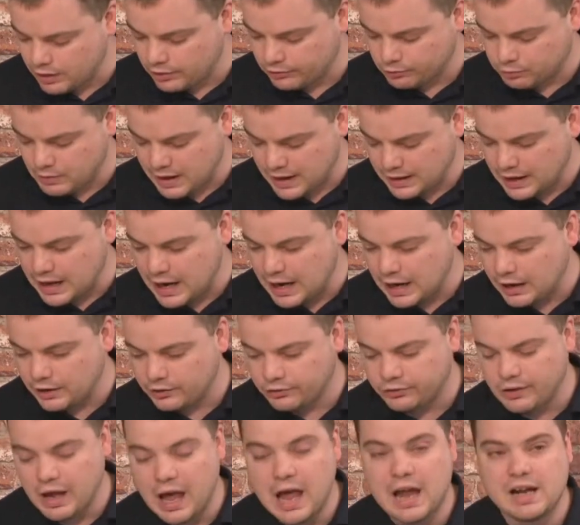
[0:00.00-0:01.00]
as well
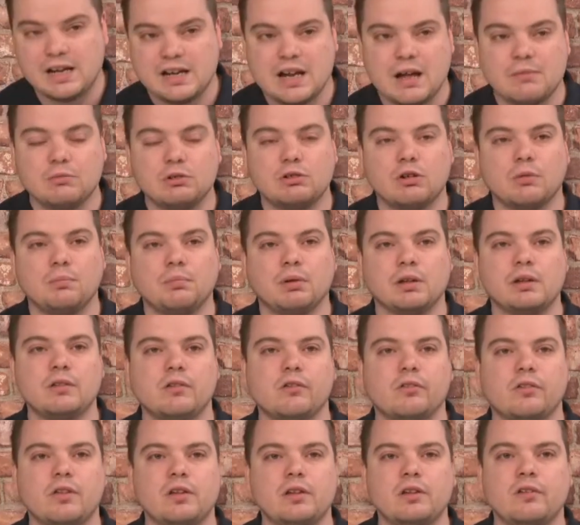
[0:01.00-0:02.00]
as NEM
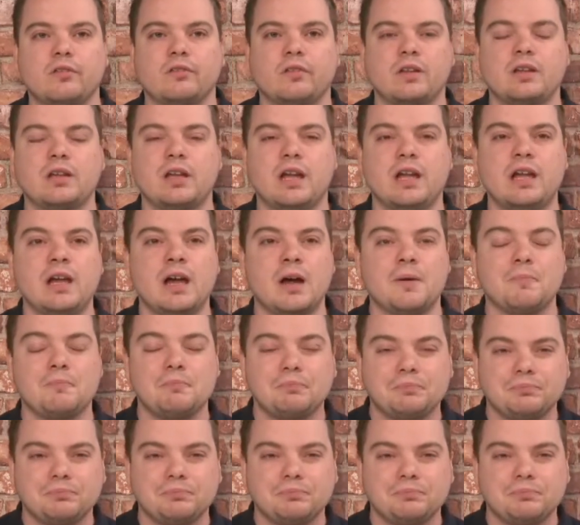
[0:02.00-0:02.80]
couplings that you see here.